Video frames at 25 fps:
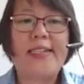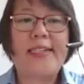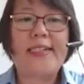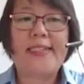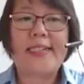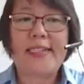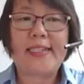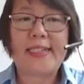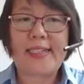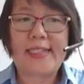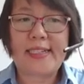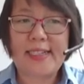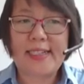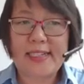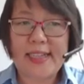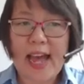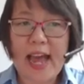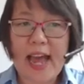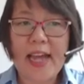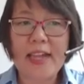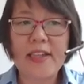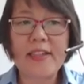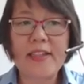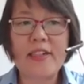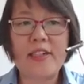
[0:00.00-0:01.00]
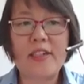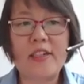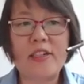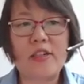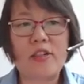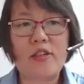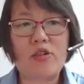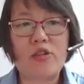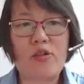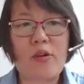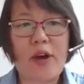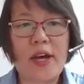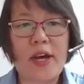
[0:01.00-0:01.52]
The standard
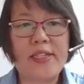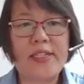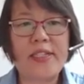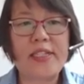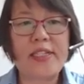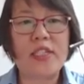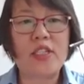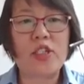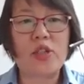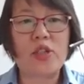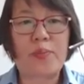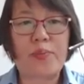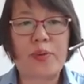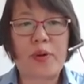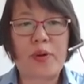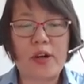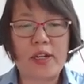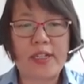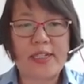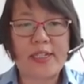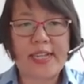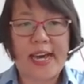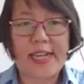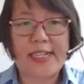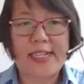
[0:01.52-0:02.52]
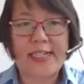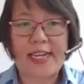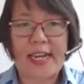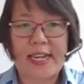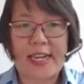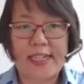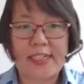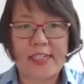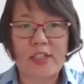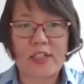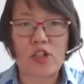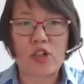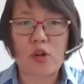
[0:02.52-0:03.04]
transient process
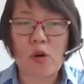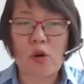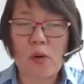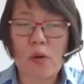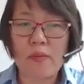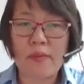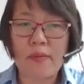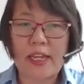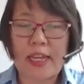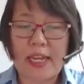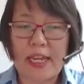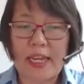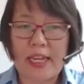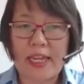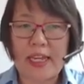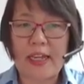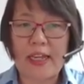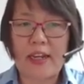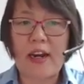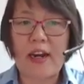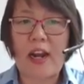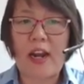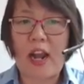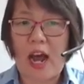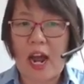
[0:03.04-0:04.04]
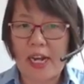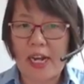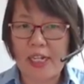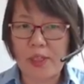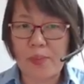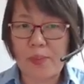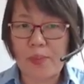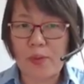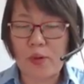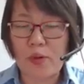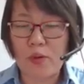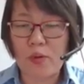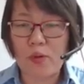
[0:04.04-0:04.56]
is shown in light
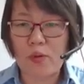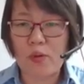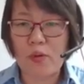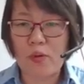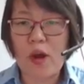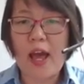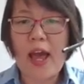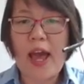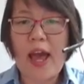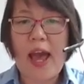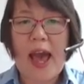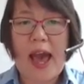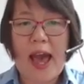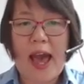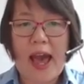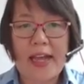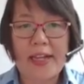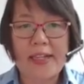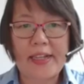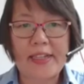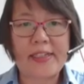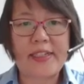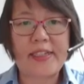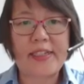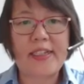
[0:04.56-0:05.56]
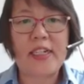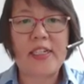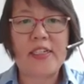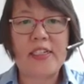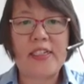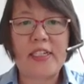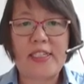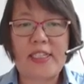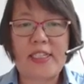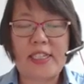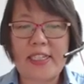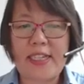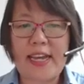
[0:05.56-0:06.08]
blue, and the
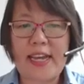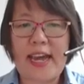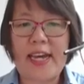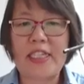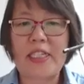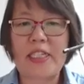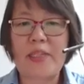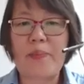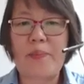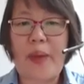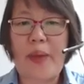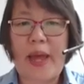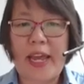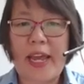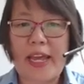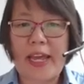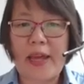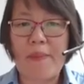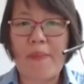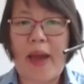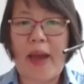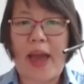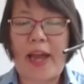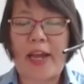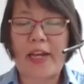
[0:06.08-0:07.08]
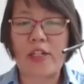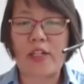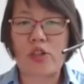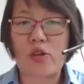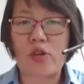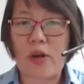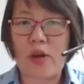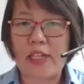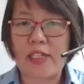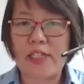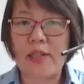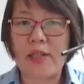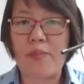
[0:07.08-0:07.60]
GS piggyback
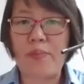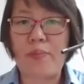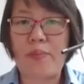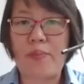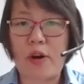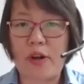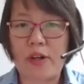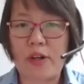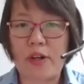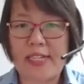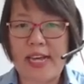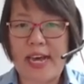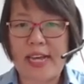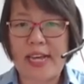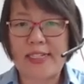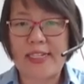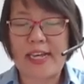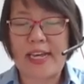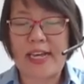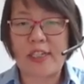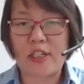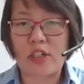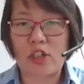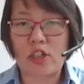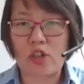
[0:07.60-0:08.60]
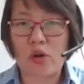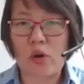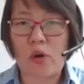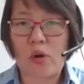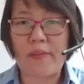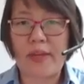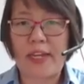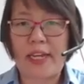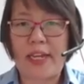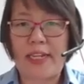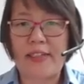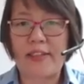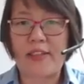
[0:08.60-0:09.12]
transient process is shown
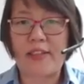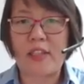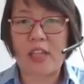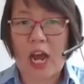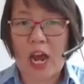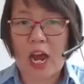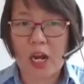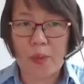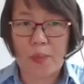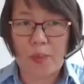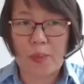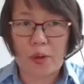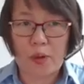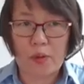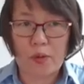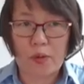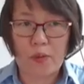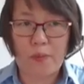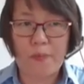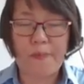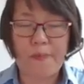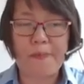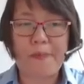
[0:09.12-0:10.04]
in dark blue.